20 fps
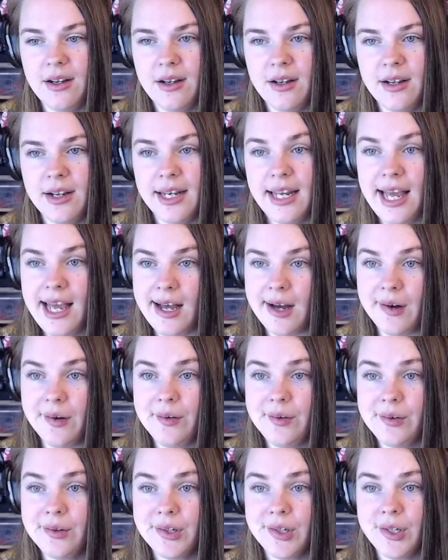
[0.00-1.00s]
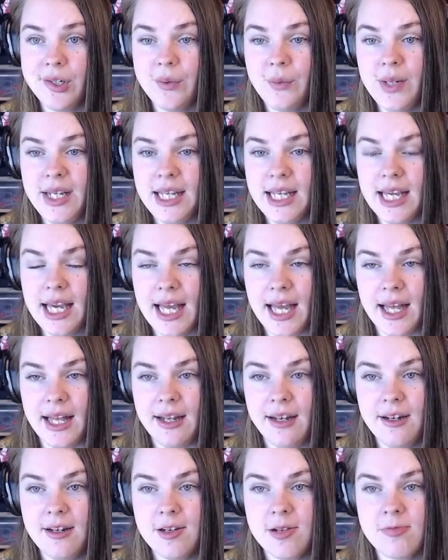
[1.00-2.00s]
Now we
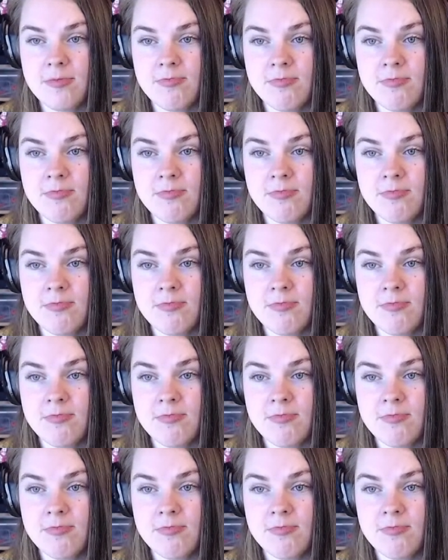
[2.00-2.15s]
can